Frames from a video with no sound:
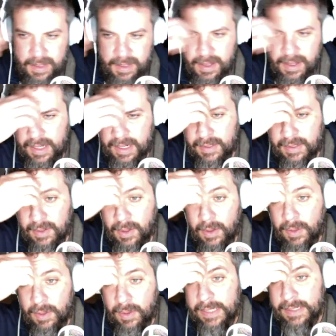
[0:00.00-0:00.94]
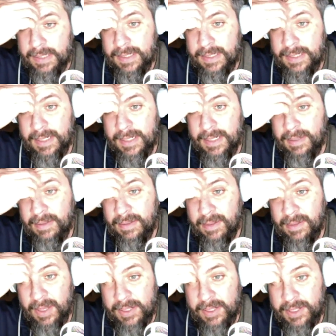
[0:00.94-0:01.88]
and low latency
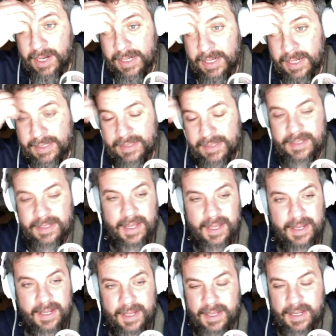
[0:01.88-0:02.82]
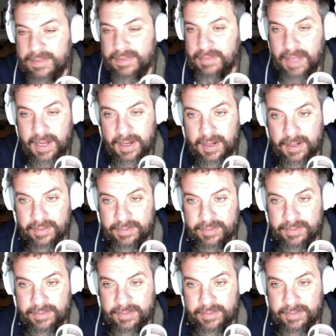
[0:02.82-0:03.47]
electronics inside. I guess I don't know.